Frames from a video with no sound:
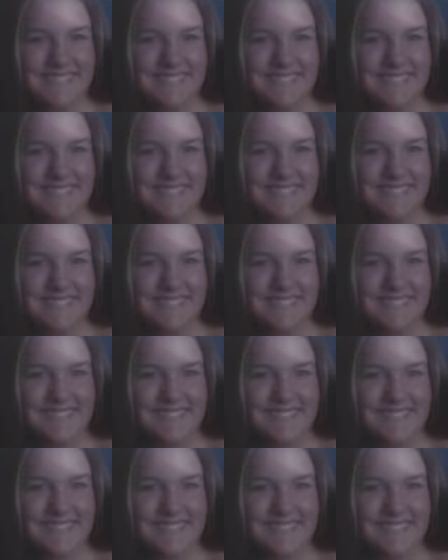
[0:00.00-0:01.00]

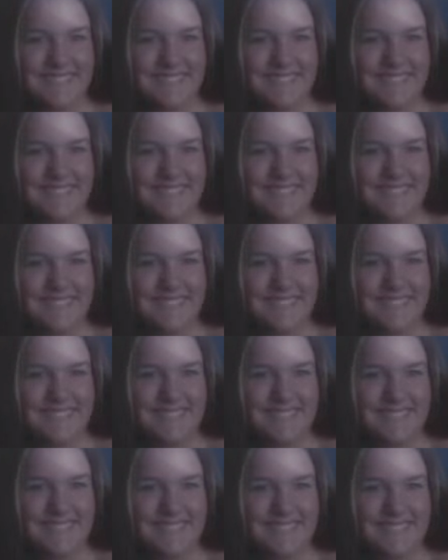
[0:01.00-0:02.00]

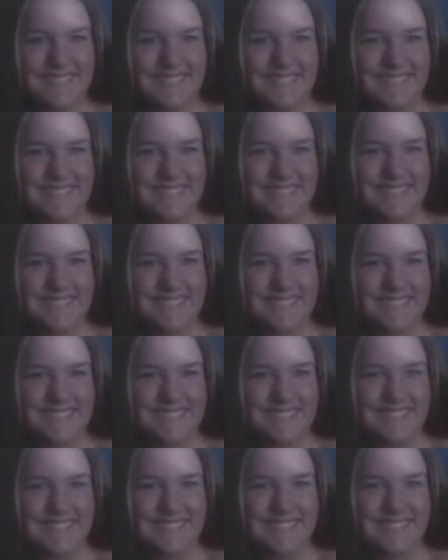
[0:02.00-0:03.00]

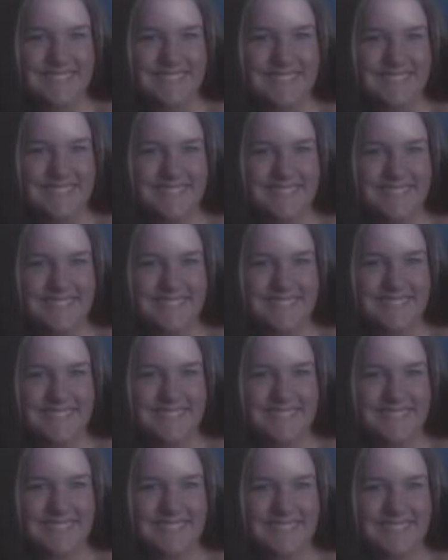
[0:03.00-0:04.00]

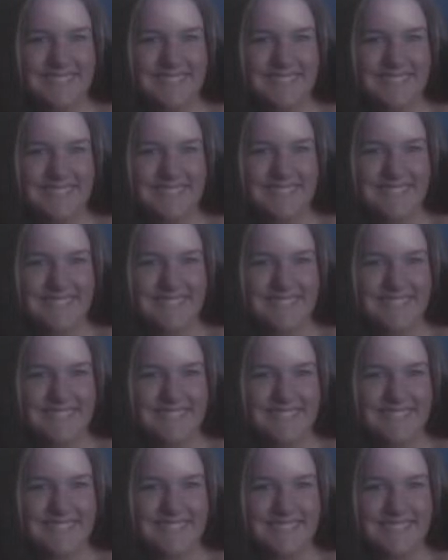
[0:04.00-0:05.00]

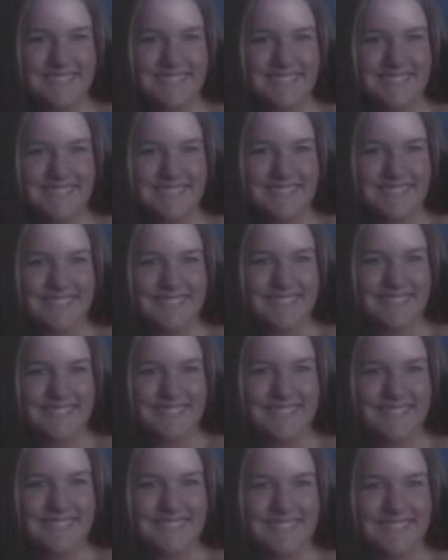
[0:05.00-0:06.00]

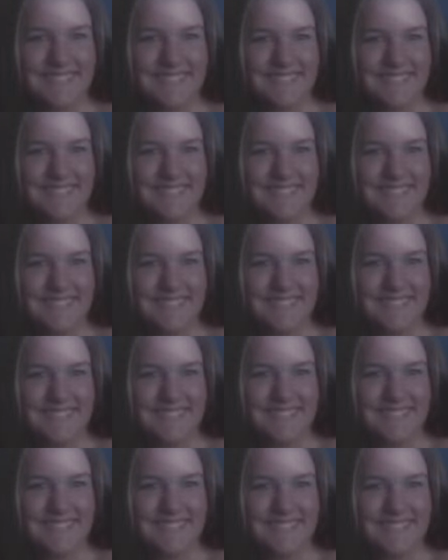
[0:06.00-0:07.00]

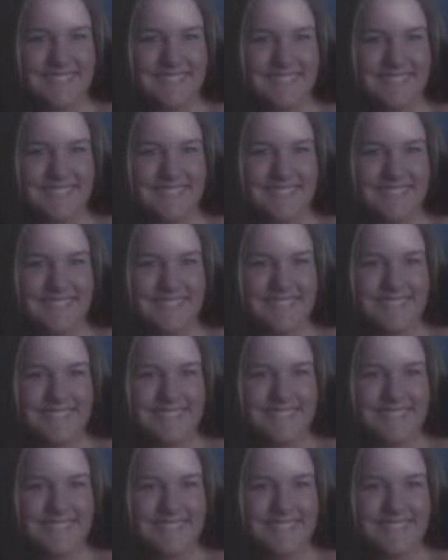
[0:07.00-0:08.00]

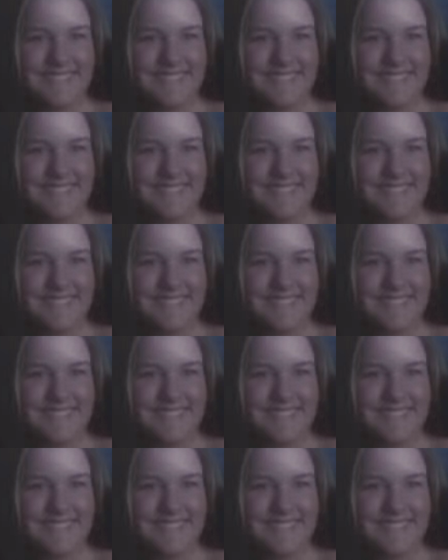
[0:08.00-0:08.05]
This person isn't speaking.